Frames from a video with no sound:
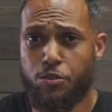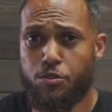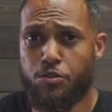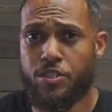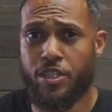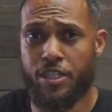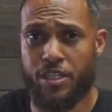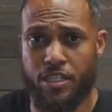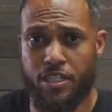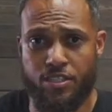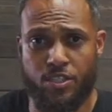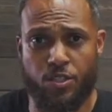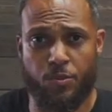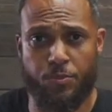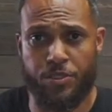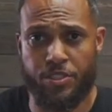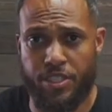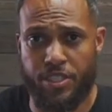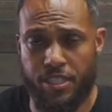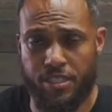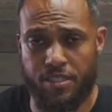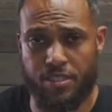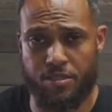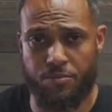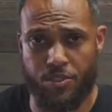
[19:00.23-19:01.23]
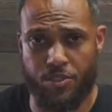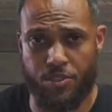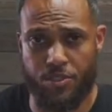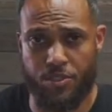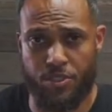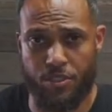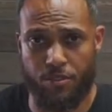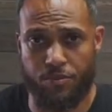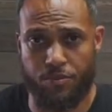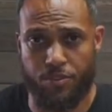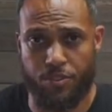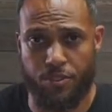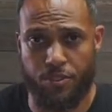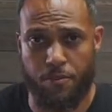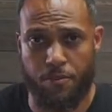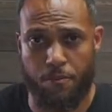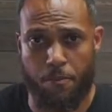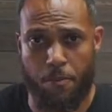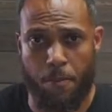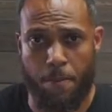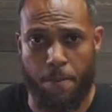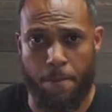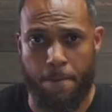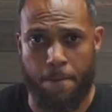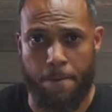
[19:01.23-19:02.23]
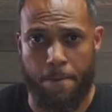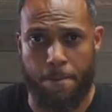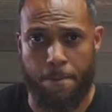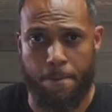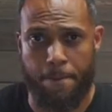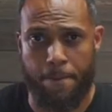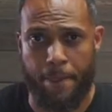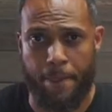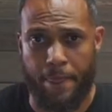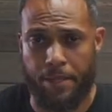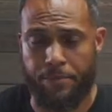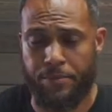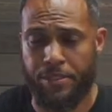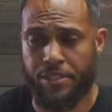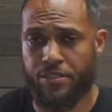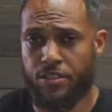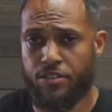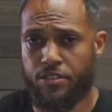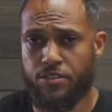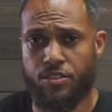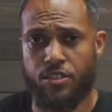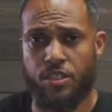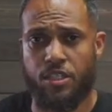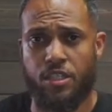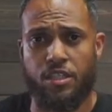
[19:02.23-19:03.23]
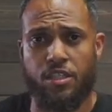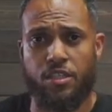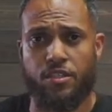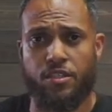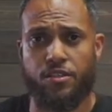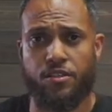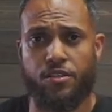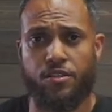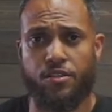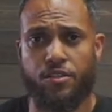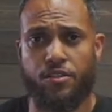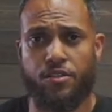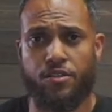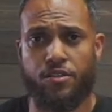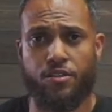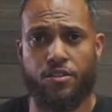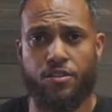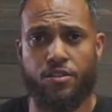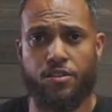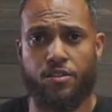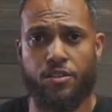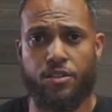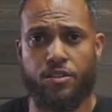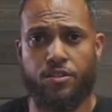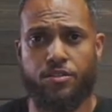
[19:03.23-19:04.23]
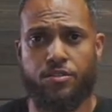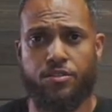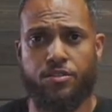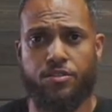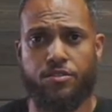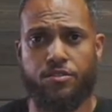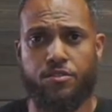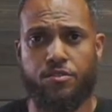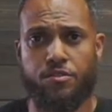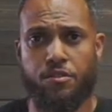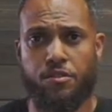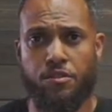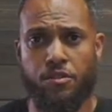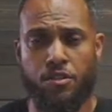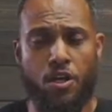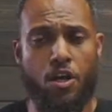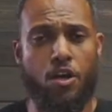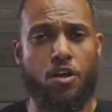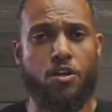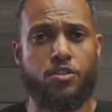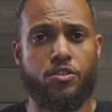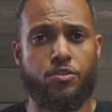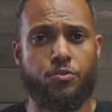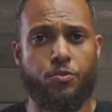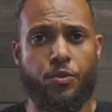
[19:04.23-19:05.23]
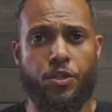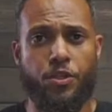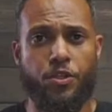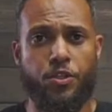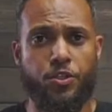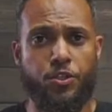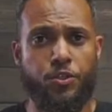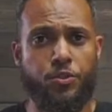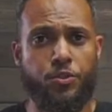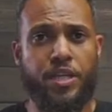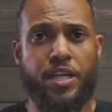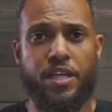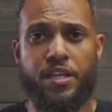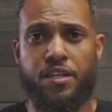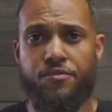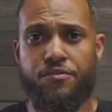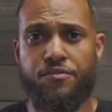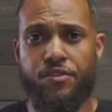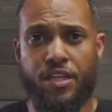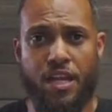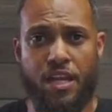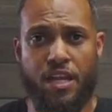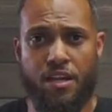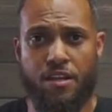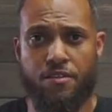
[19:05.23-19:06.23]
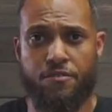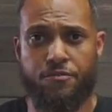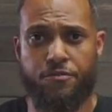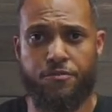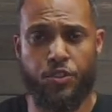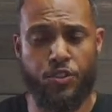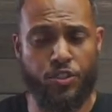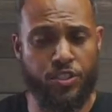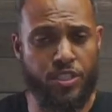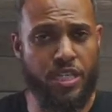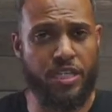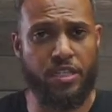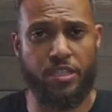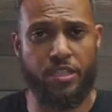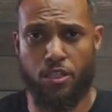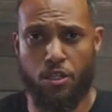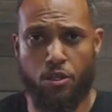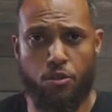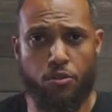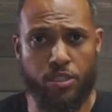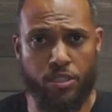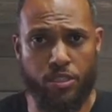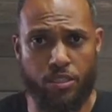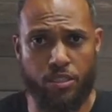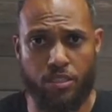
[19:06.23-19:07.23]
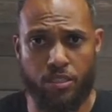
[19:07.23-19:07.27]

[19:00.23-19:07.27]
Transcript: the guns to protect themselves. I mean, there's laws where you can't even have your gun loaded.